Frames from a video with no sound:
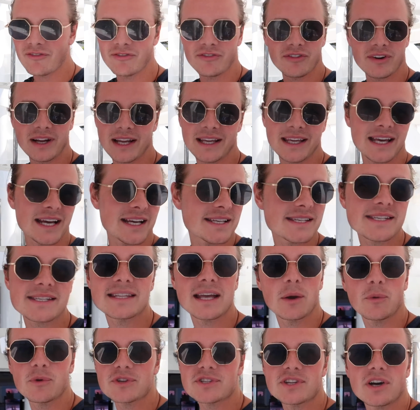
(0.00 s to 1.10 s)
Every guest
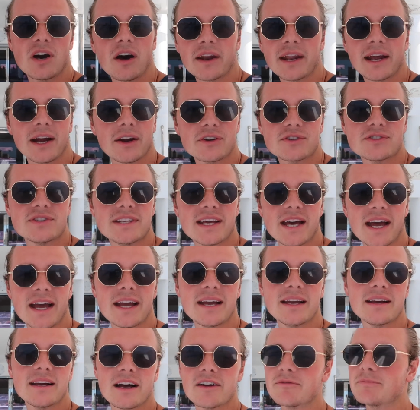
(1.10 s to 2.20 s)
that was on here
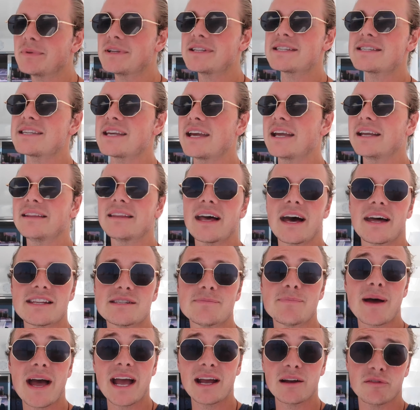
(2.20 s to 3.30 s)
today have been saying that
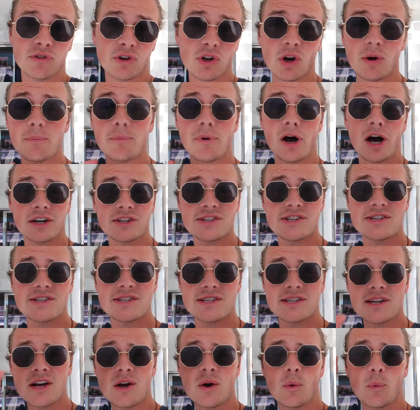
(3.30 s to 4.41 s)
it's bang for your
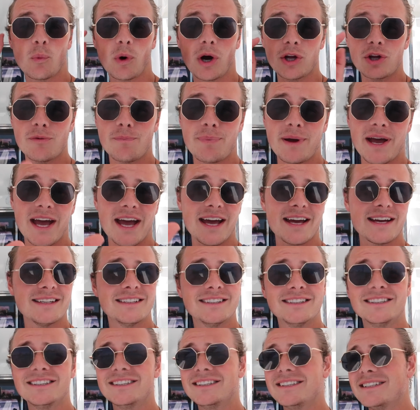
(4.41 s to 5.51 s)
bucks. What you pay
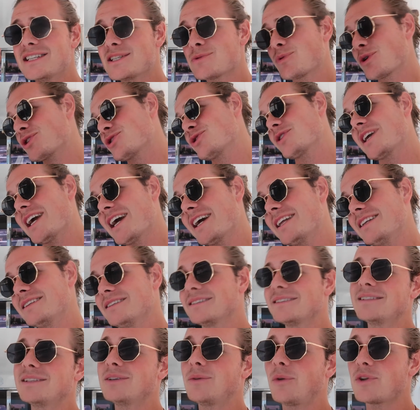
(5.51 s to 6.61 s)
is what you get
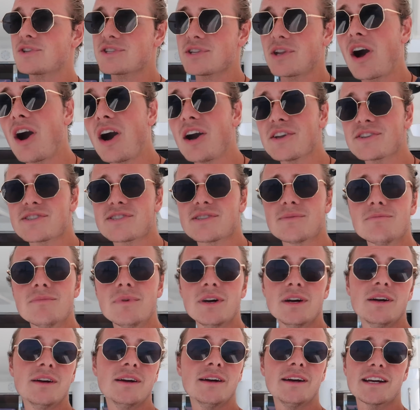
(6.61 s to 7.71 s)
was an awesome
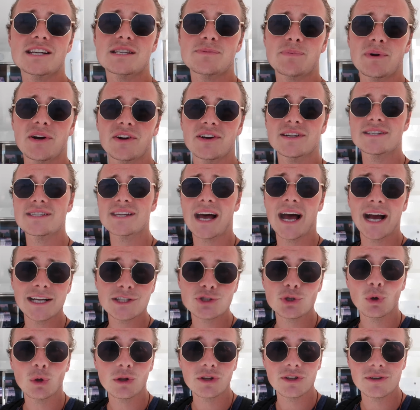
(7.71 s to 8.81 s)
experience. I
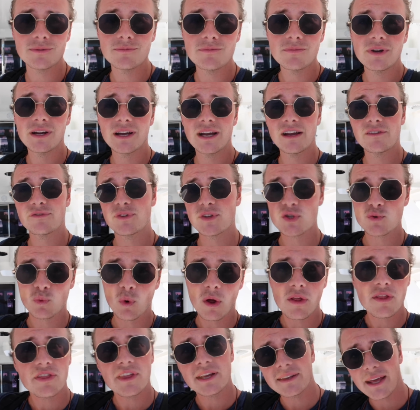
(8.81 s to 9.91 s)
told them if there's
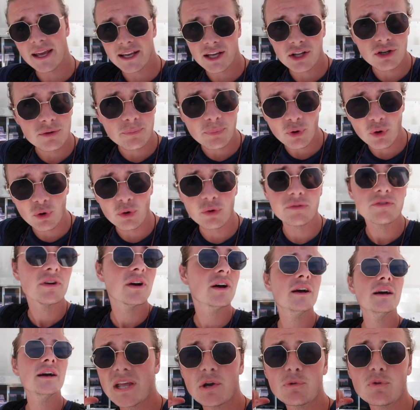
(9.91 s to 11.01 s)
one thing they can improve,
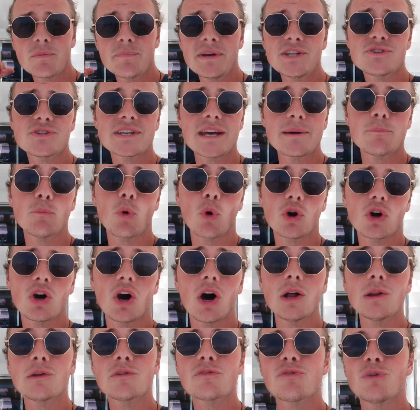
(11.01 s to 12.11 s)
it would be to get more
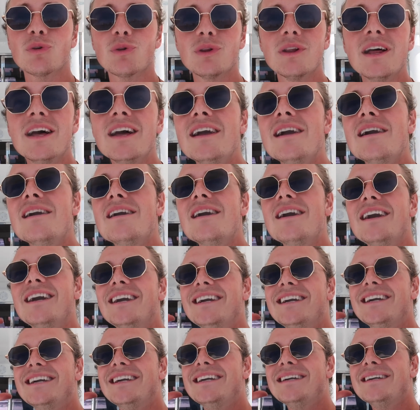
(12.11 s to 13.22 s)
colorful
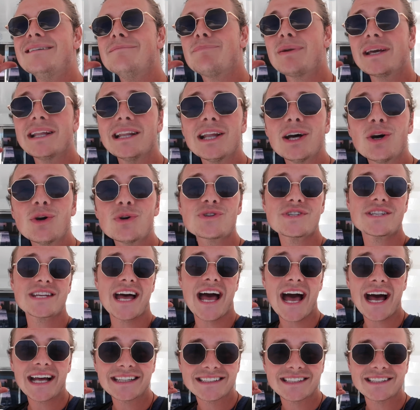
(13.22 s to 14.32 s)
pillows
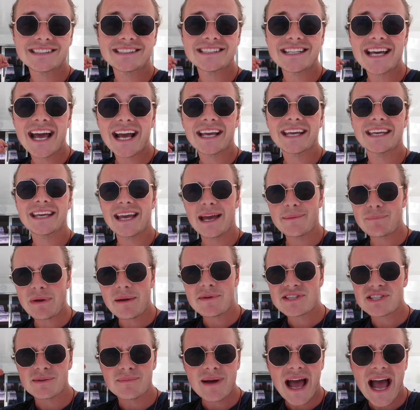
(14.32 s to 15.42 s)
at the deck and
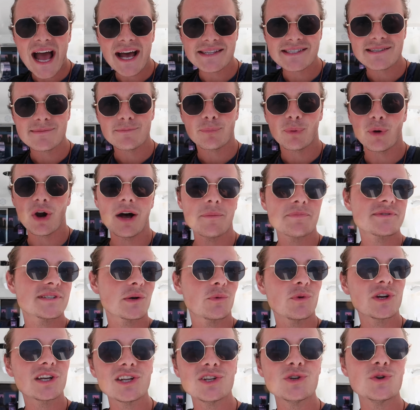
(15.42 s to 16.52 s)
maybe some hats and props
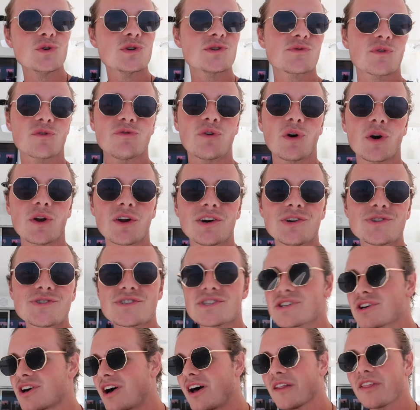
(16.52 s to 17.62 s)
that we could use for photos.
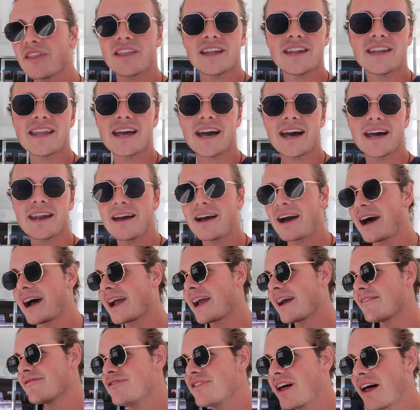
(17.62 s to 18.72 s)
Other than that, I
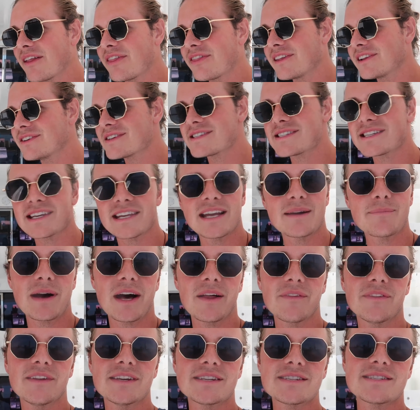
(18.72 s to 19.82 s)
have nothing to say
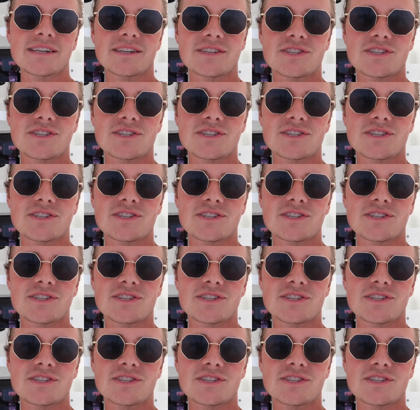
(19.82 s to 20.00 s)
about this